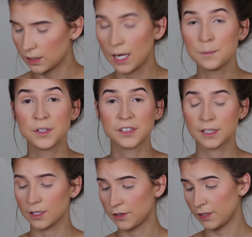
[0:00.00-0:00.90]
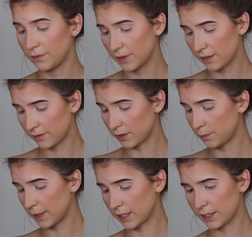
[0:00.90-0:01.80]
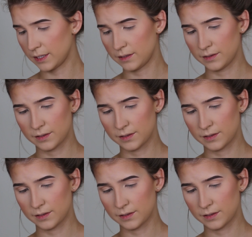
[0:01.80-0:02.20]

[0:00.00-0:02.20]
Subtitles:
I'm using the 35O palette,